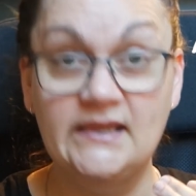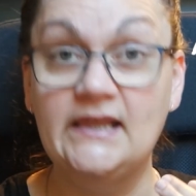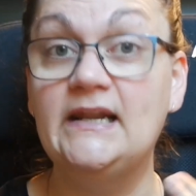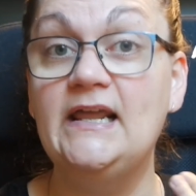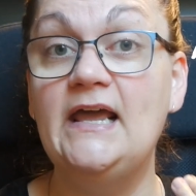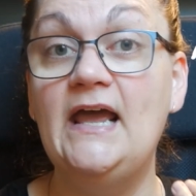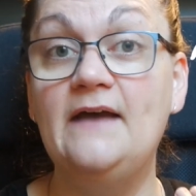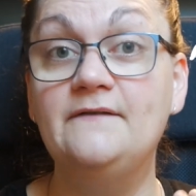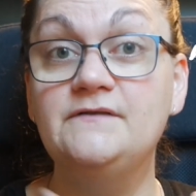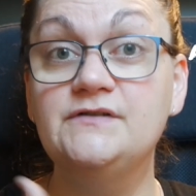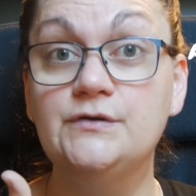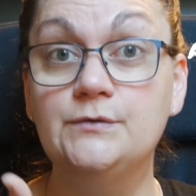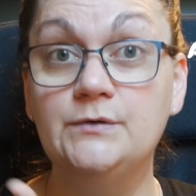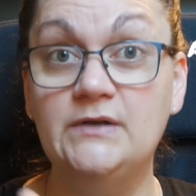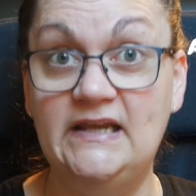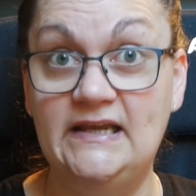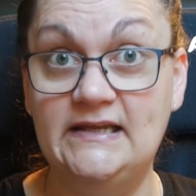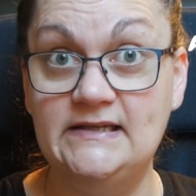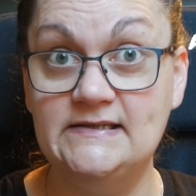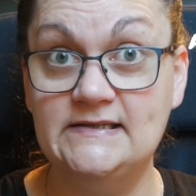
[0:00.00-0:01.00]
then I have two
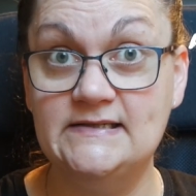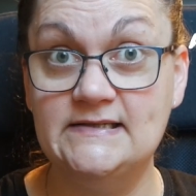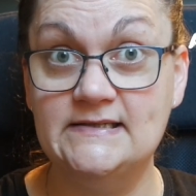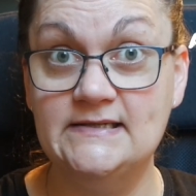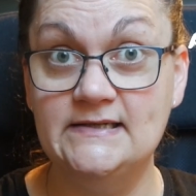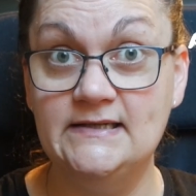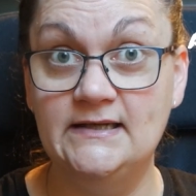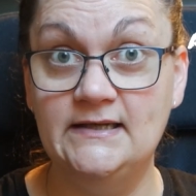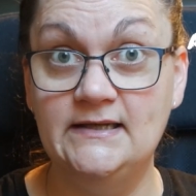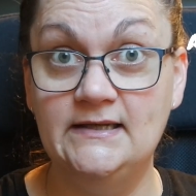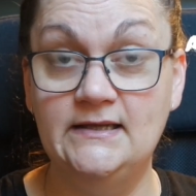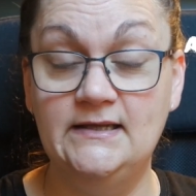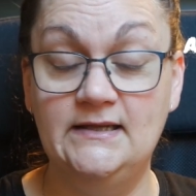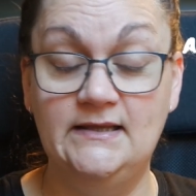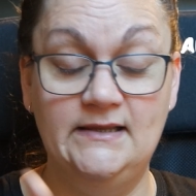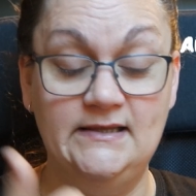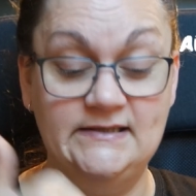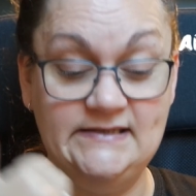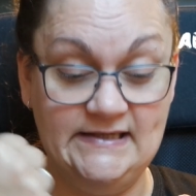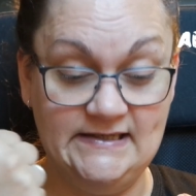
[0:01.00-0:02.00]
kids,
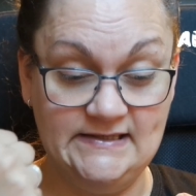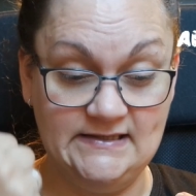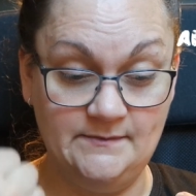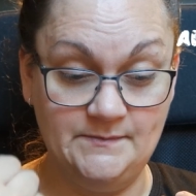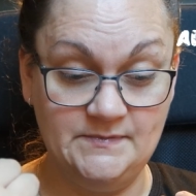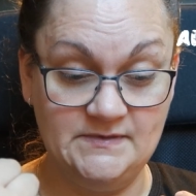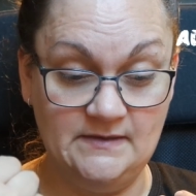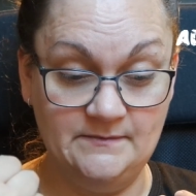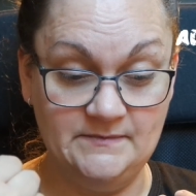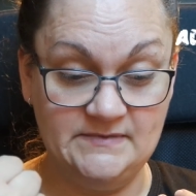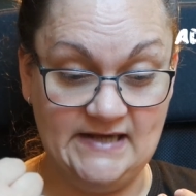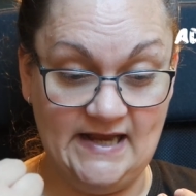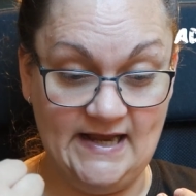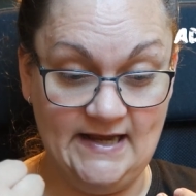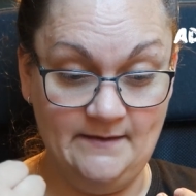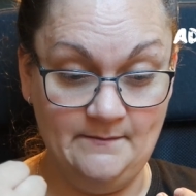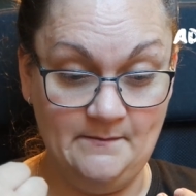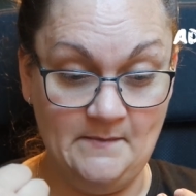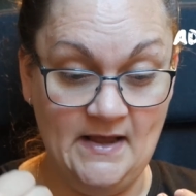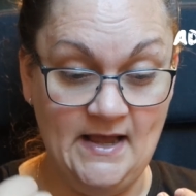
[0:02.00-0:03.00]
that takes up some
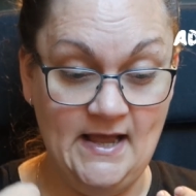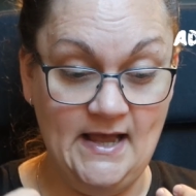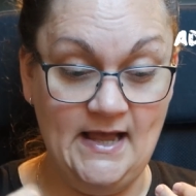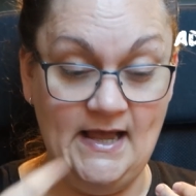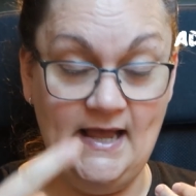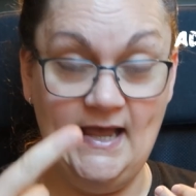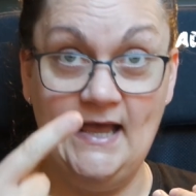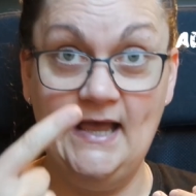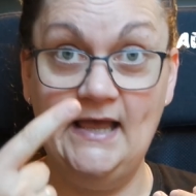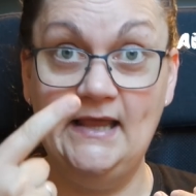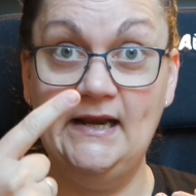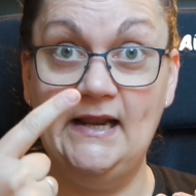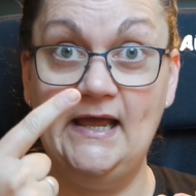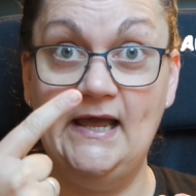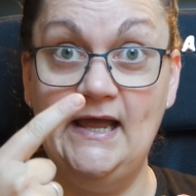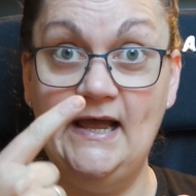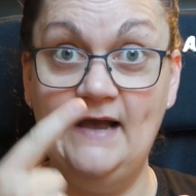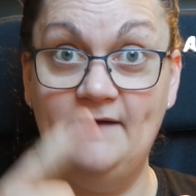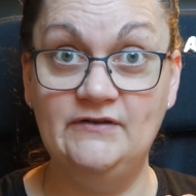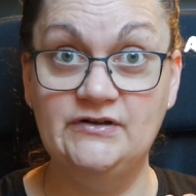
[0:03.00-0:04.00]
time, and
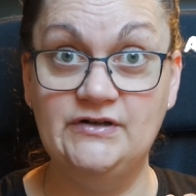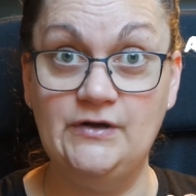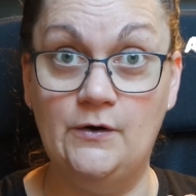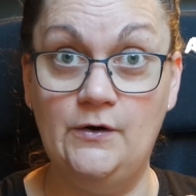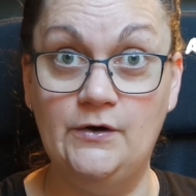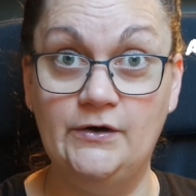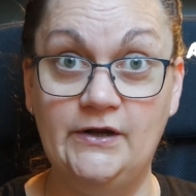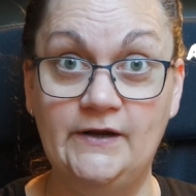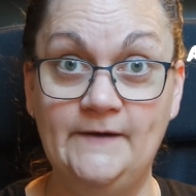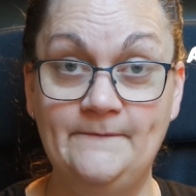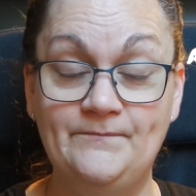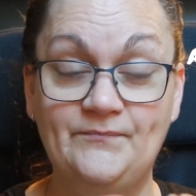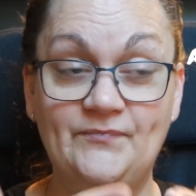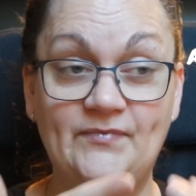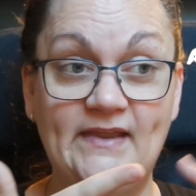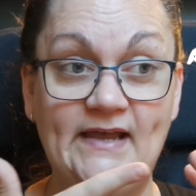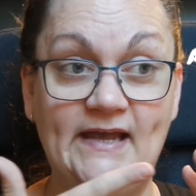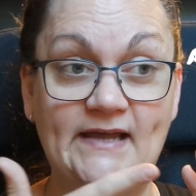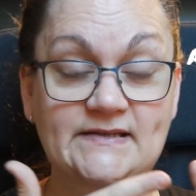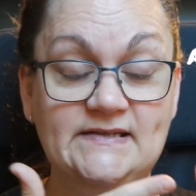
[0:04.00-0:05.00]
I have a dog
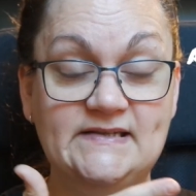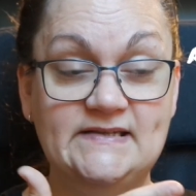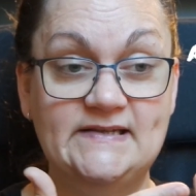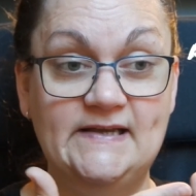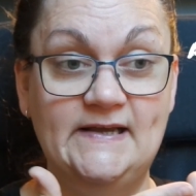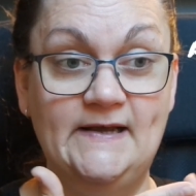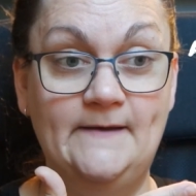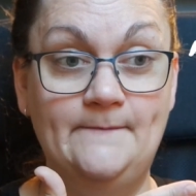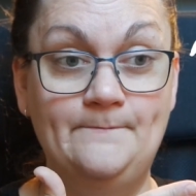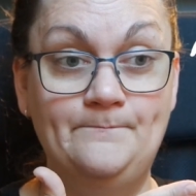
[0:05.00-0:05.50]
that's,